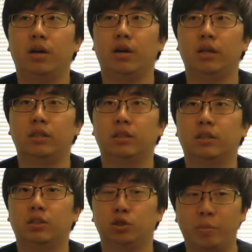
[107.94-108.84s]

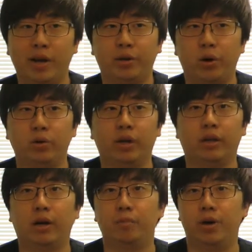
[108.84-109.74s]
as you may know that
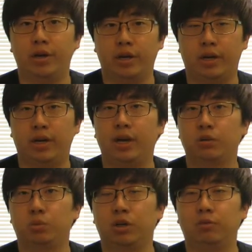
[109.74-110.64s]
America
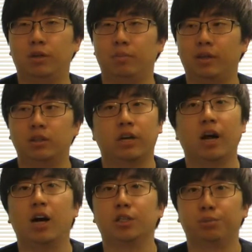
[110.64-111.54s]
has one of the best
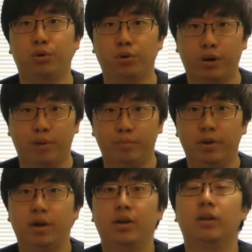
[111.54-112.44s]
psychology program.
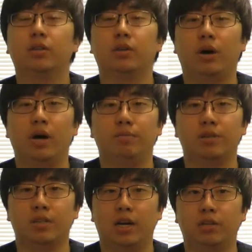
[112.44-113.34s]
So I
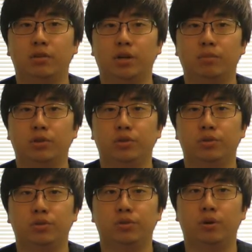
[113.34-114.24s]
decided to come
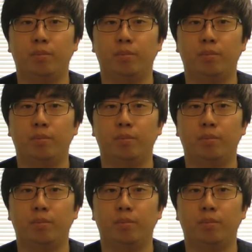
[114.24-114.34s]
to